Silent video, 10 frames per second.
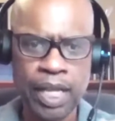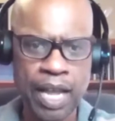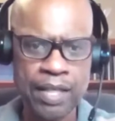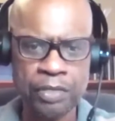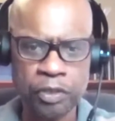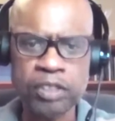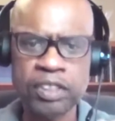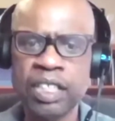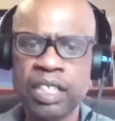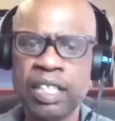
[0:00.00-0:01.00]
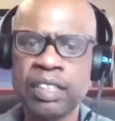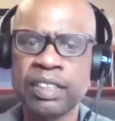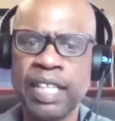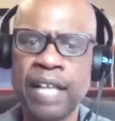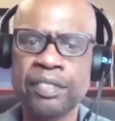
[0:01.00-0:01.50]
And that third tenet
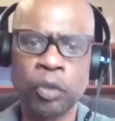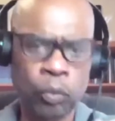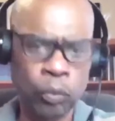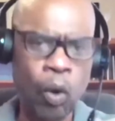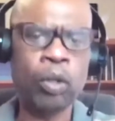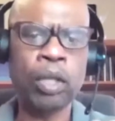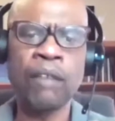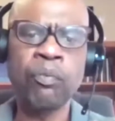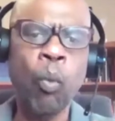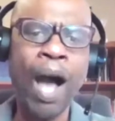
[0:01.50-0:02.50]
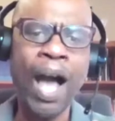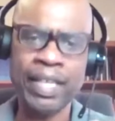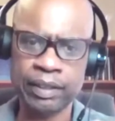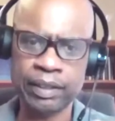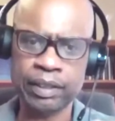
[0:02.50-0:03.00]
is that the role of
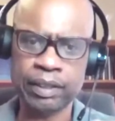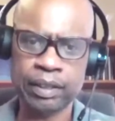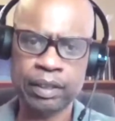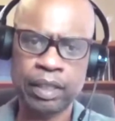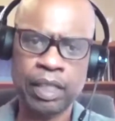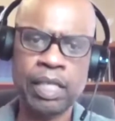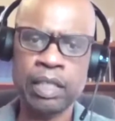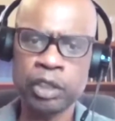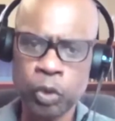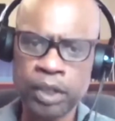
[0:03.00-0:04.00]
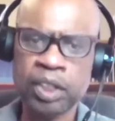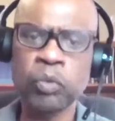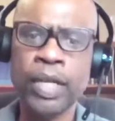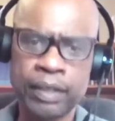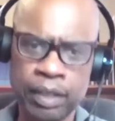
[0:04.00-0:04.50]
whites in addressing
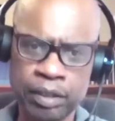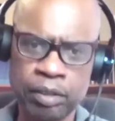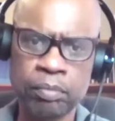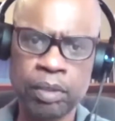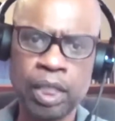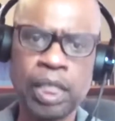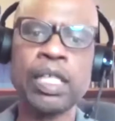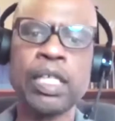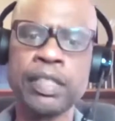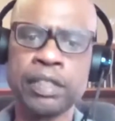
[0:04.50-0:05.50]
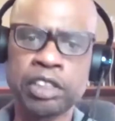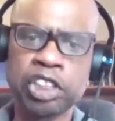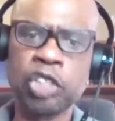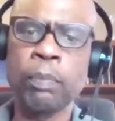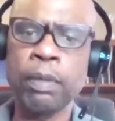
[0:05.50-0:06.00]
racism is to
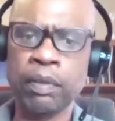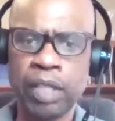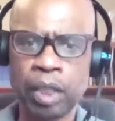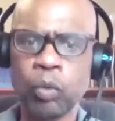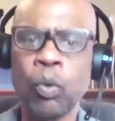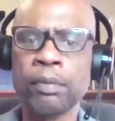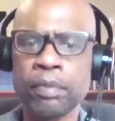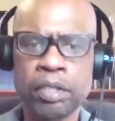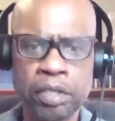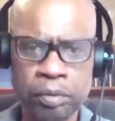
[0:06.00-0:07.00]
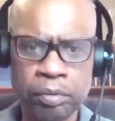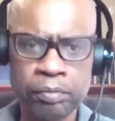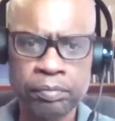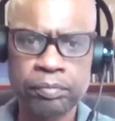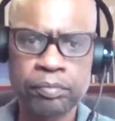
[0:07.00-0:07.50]
do what people of color want them to do.
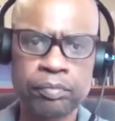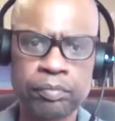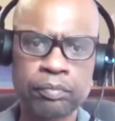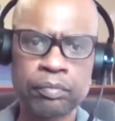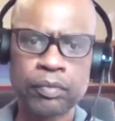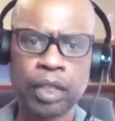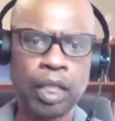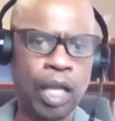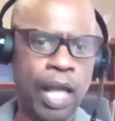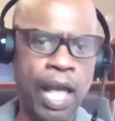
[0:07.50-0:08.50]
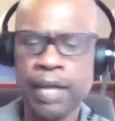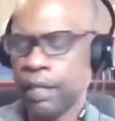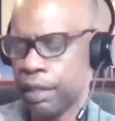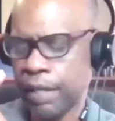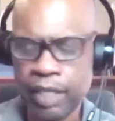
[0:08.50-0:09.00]

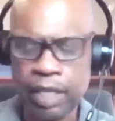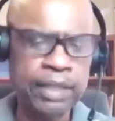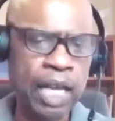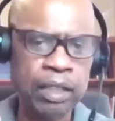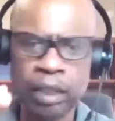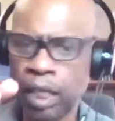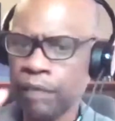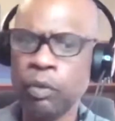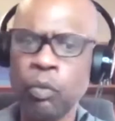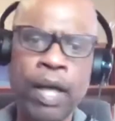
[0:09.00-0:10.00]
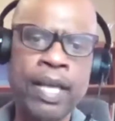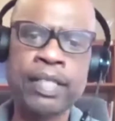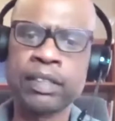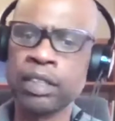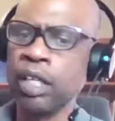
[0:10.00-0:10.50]
And that comes out in a lot of different
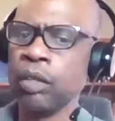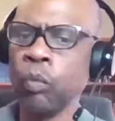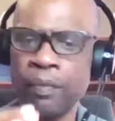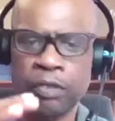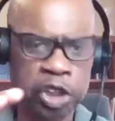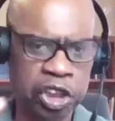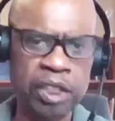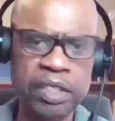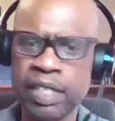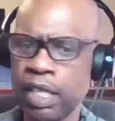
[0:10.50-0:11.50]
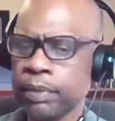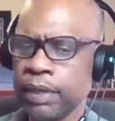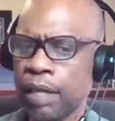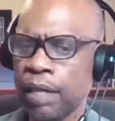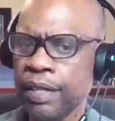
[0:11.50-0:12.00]
ways. In white fragility, it comes
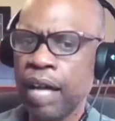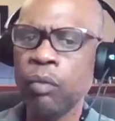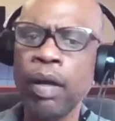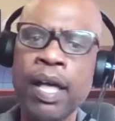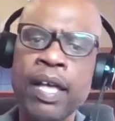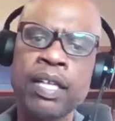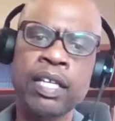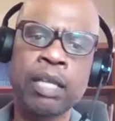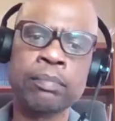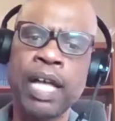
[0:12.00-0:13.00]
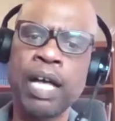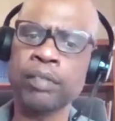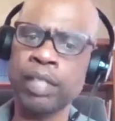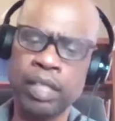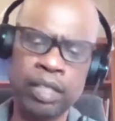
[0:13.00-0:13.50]
out in that way. It comes
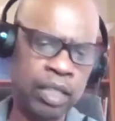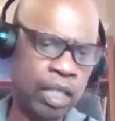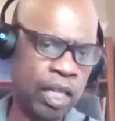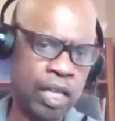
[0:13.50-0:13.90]
out in